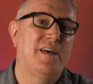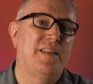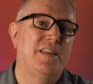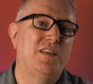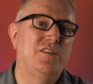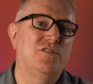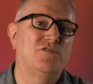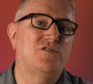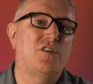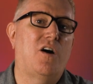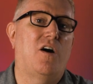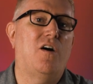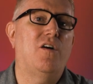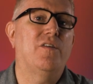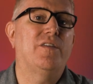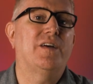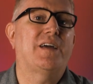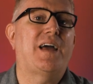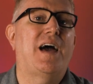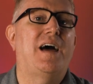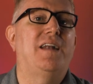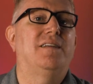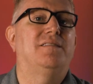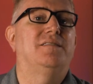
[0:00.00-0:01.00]
they use all the
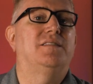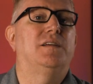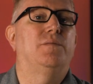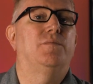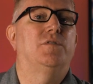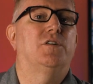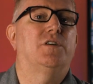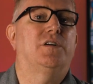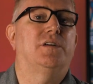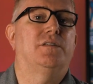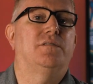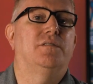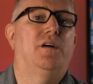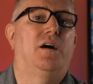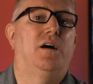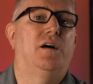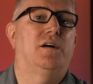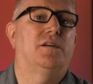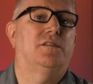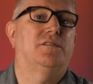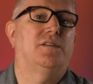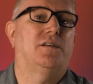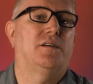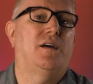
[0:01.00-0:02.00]
kind of similar
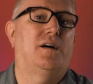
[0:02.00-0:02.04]
uh,